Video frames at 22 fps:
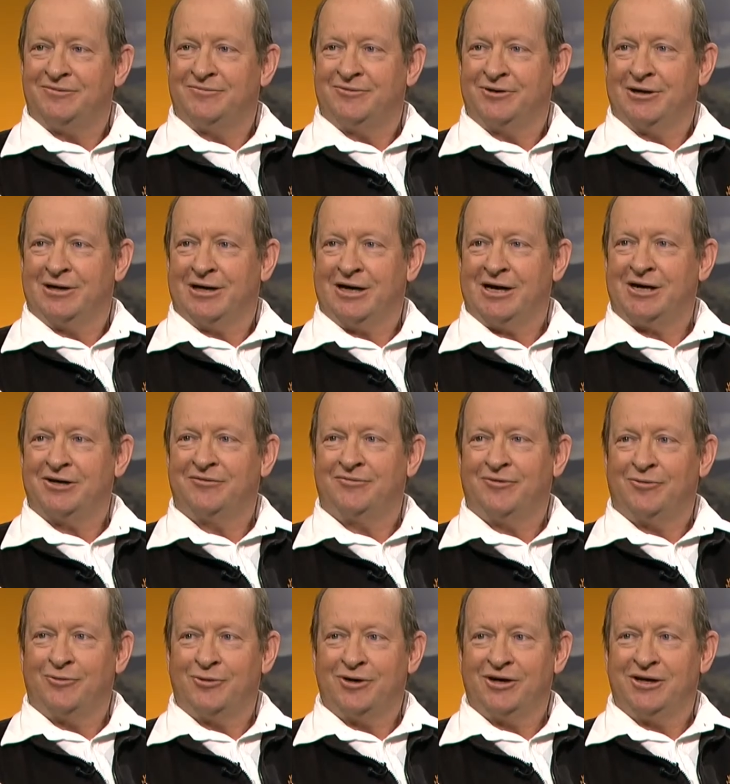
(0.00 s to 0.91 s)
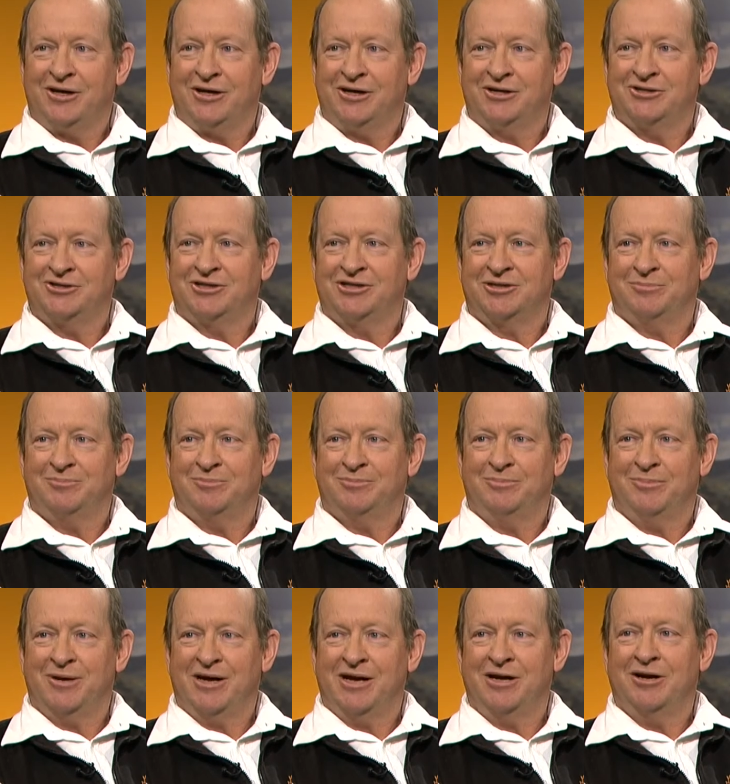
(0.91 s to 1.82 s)
for the last 40 years it's
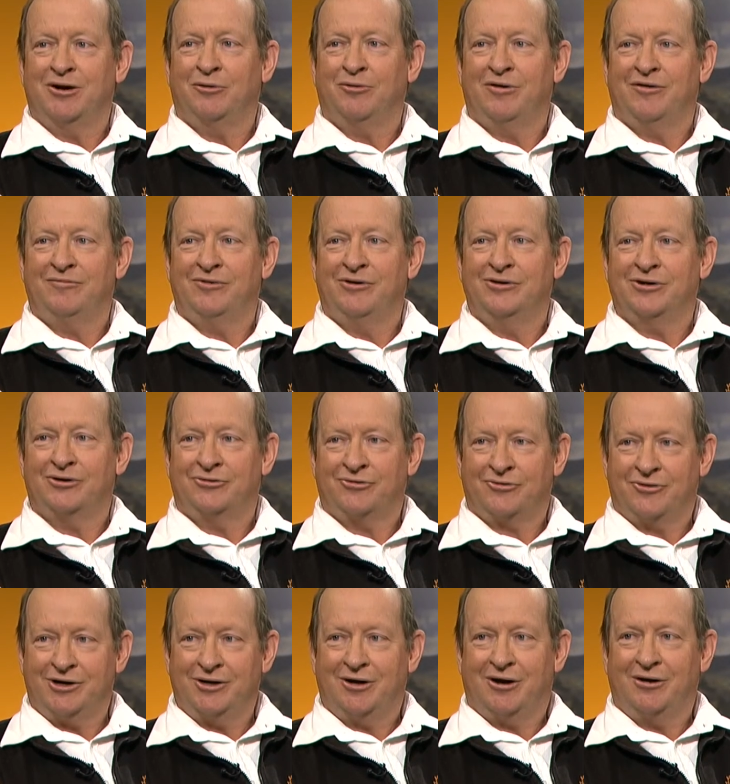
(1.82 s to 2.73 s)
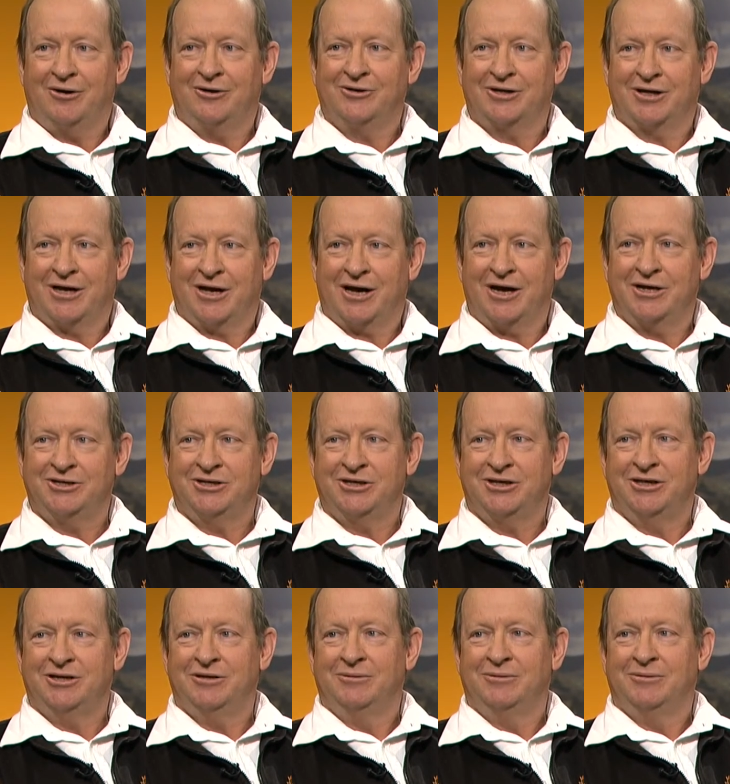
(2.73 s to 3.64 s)
been equivalent to $3 a
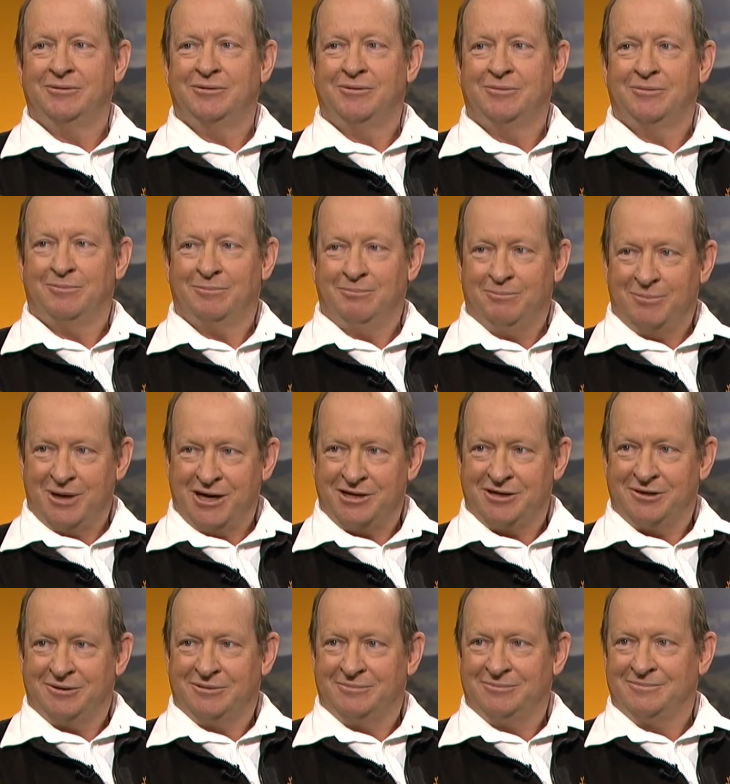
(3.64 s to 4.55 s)
kg meat.